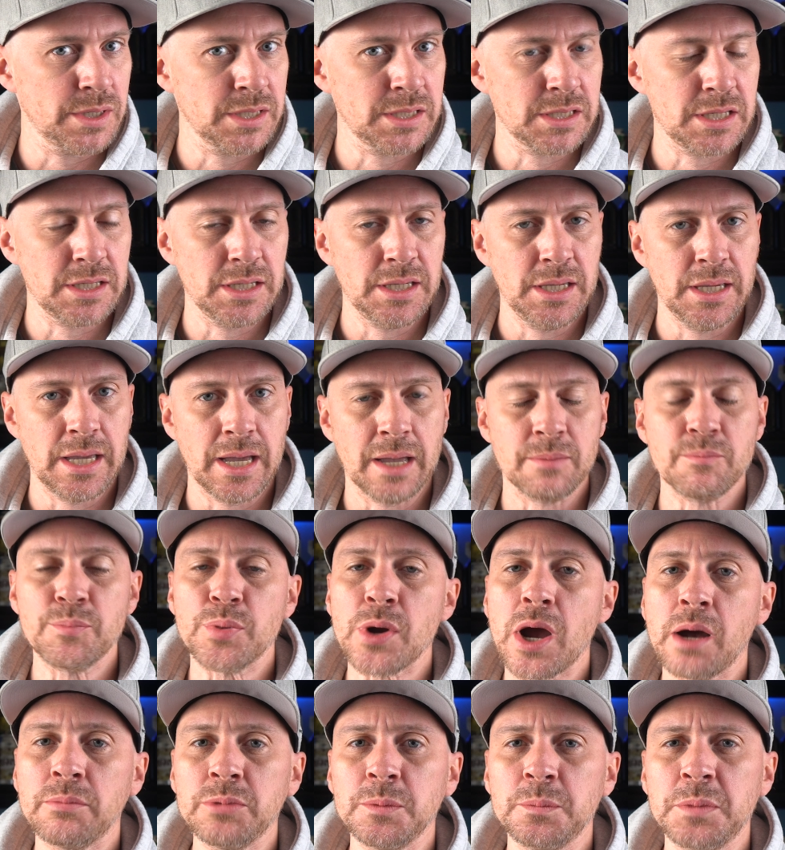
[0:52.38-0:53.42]
whiskey and
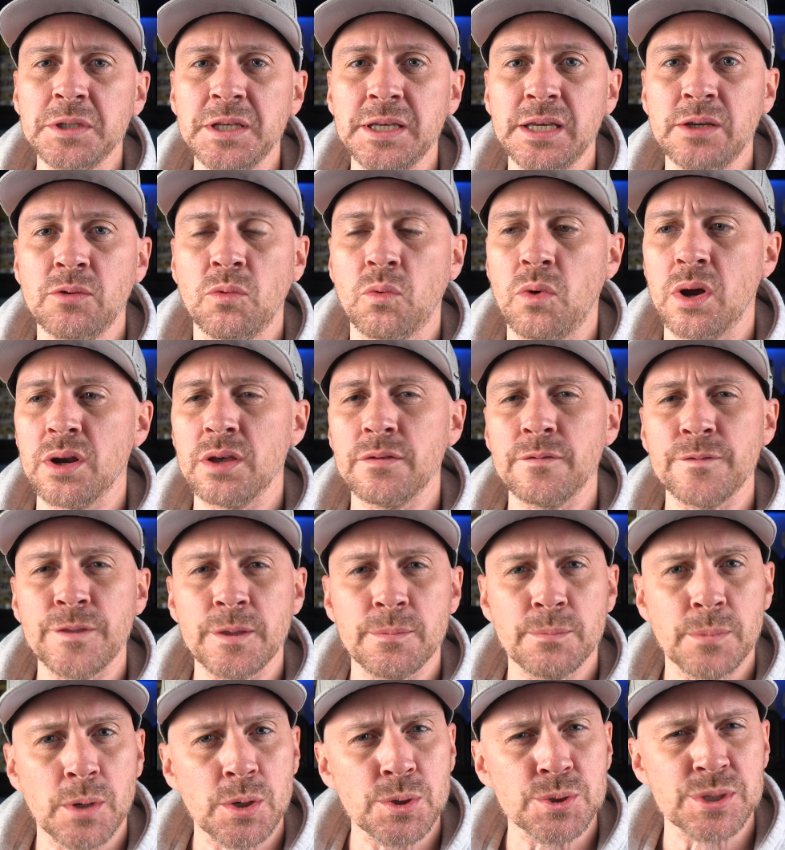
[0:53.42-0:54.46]
probably one of the
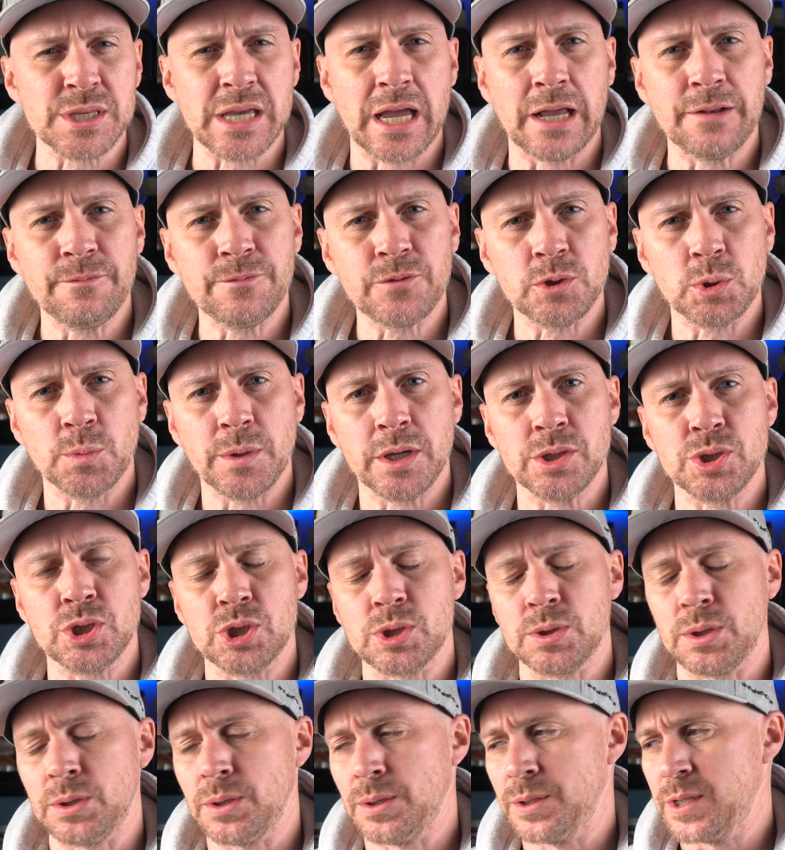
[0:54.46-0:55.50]
most
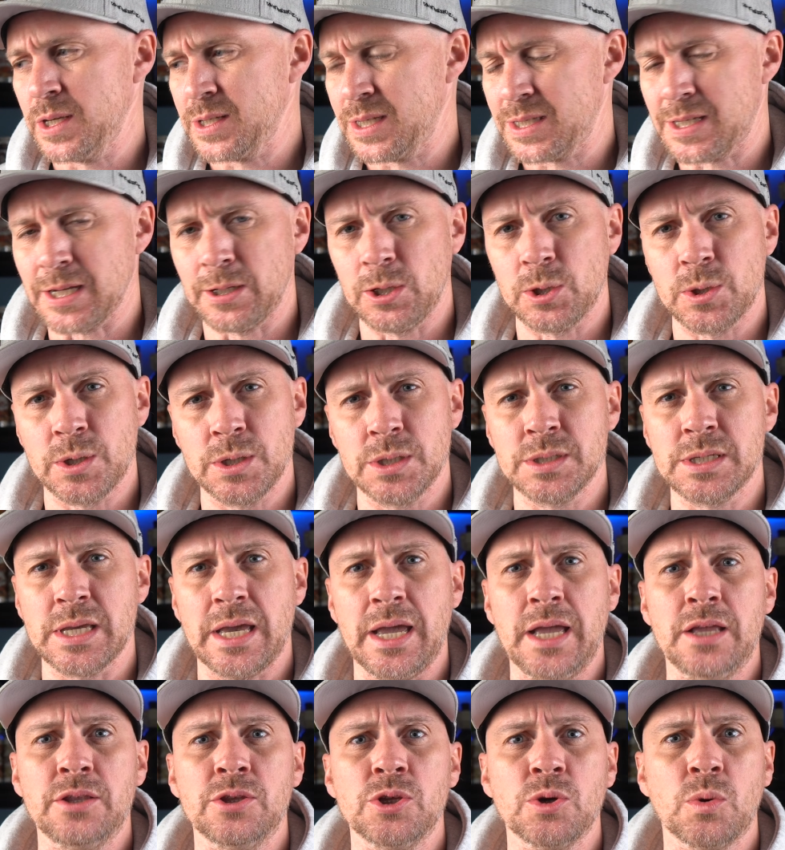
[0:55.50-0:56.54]
influential distillers
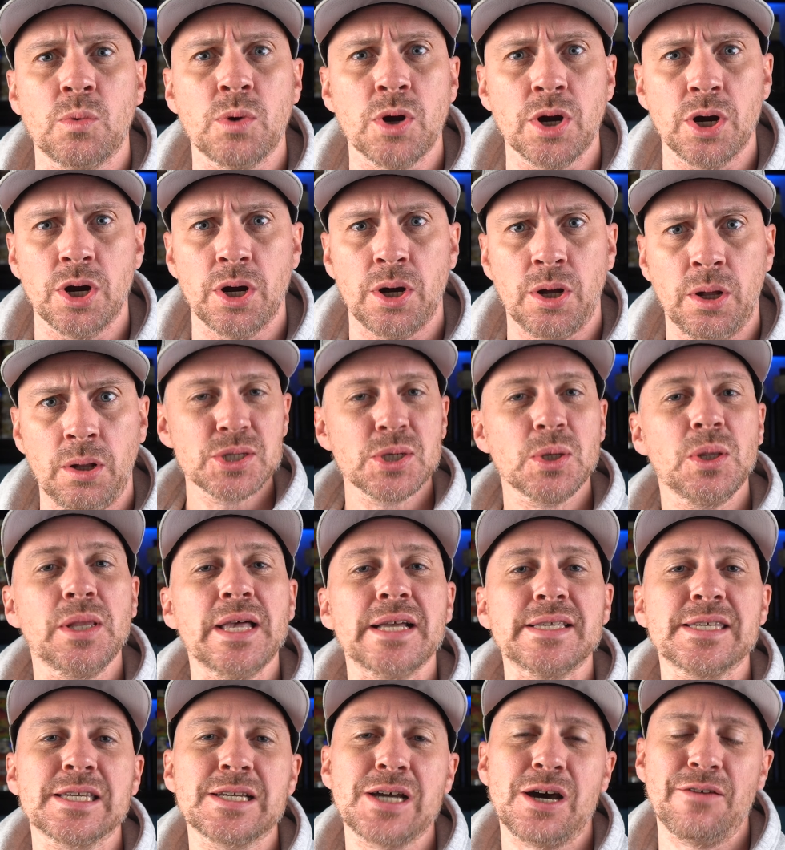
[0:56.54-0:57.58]
in the world. So
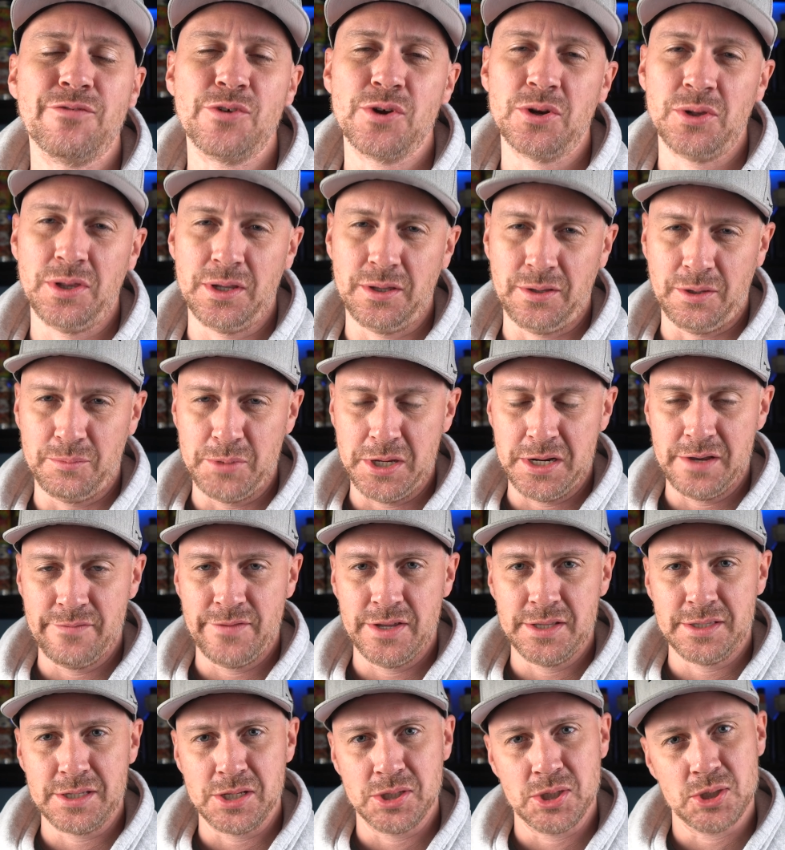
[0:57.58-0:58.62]
let's cover a little bit of
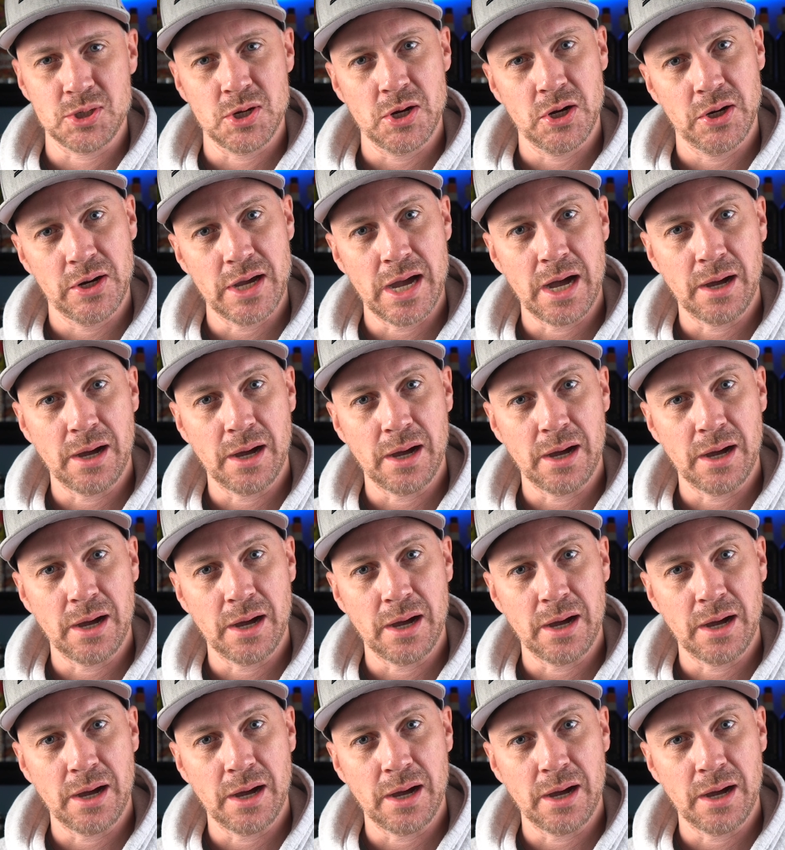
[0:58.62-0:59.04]
it to start